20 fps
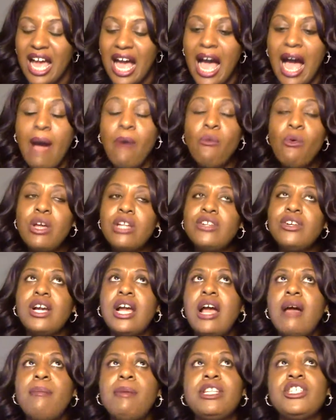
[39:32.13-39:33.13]
I wonder
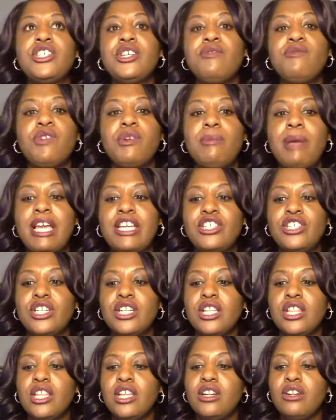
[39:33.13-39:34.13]
how much
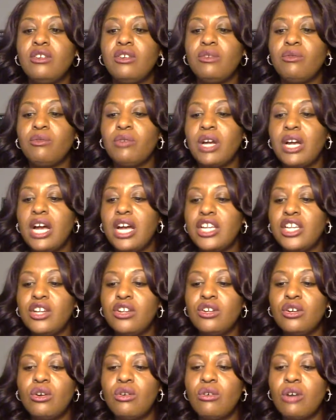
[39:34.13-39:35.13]
information a little
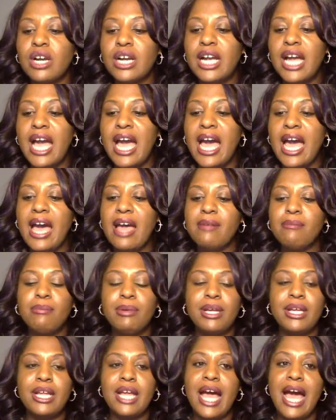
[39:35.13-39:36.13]
unicorn got,
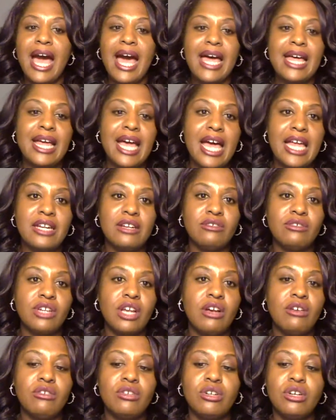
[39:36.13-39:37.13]
but I don't
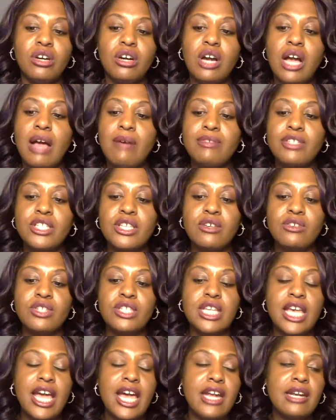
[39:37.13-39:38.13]
know. Girl, I was so
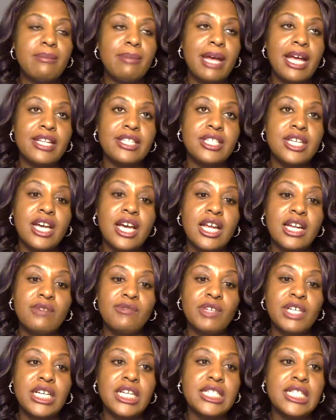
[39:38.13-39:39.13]
sad about
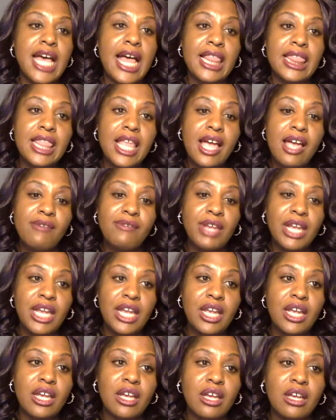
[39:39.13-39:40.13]
Donovan because I love
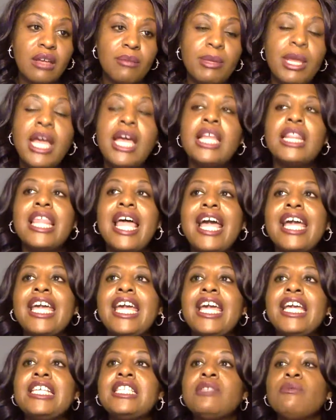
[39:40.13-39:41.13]
him. Like,
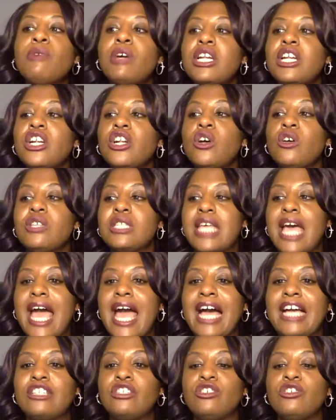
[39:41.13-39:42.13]
he's one of those
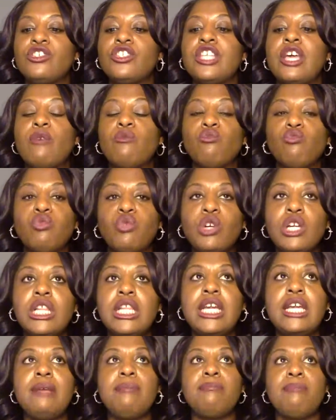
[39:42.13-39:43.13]
actors that
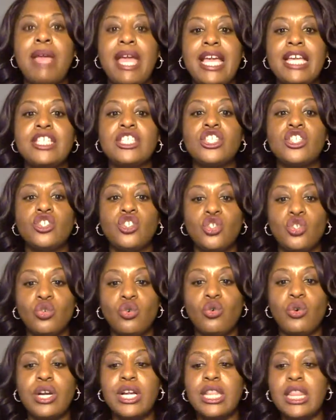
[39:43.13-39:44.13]
really makes the
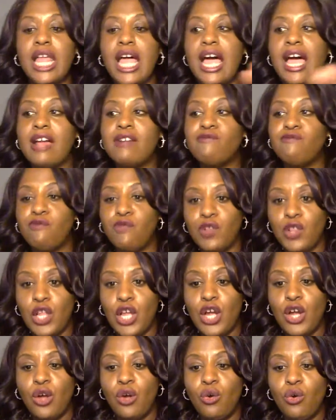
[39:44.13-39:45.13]
storyline
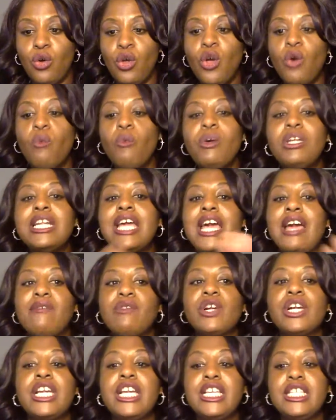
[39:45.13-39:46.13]
flow.
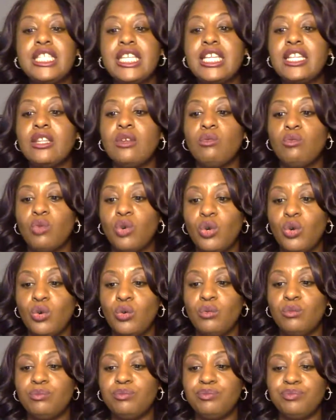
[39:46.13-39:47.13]
whenever he's in the
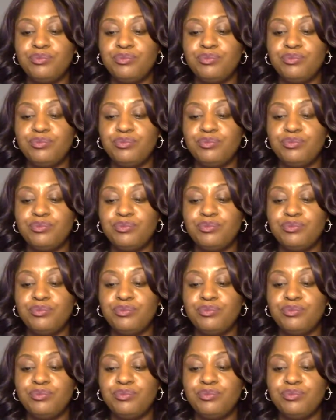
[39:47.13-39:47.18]
room.